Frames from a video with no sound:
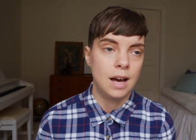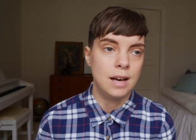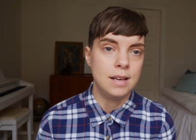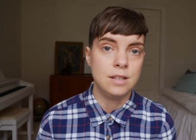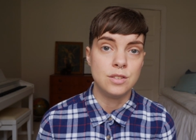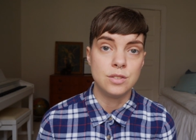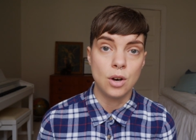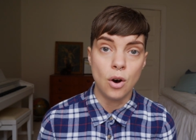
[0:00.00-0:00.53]

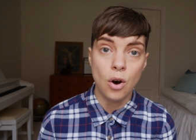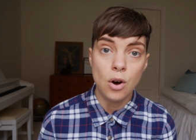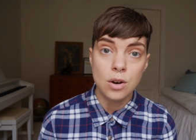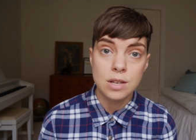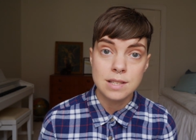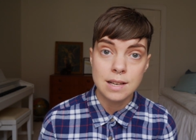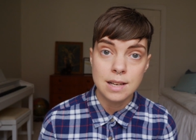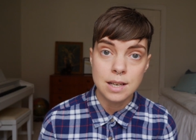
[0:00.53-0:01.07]
he
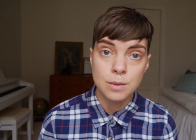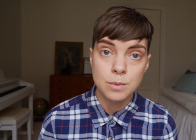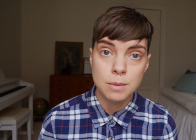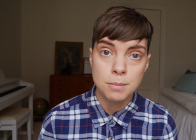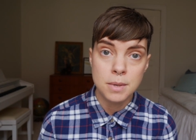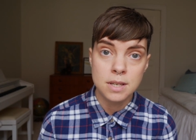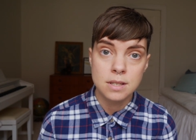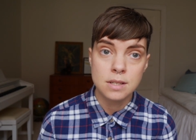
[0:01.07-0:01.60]
talks like a
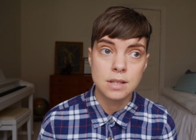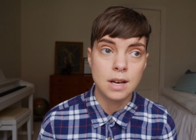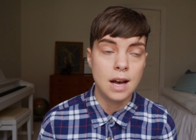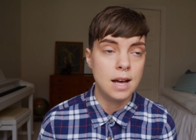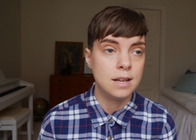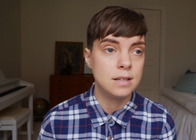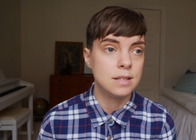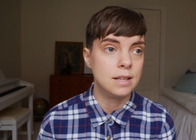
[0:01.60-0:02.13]
woman
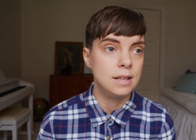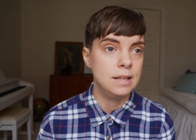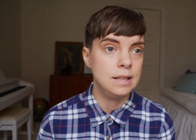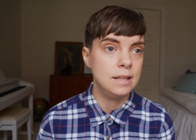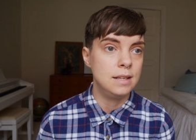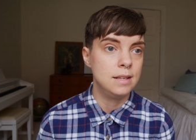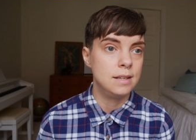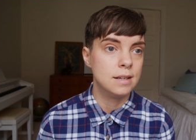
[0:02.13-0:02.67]
and
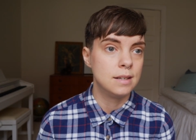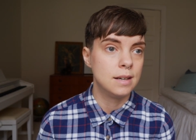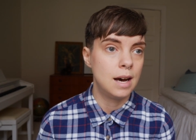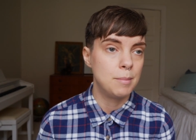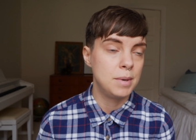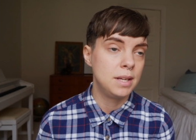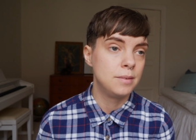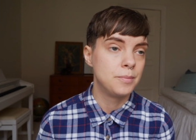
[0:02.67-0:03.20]
he,
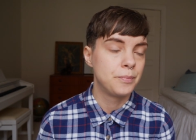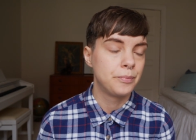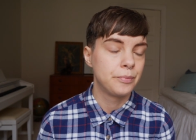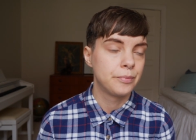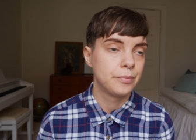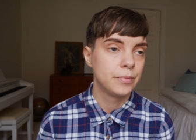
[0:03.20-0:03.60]
I mean,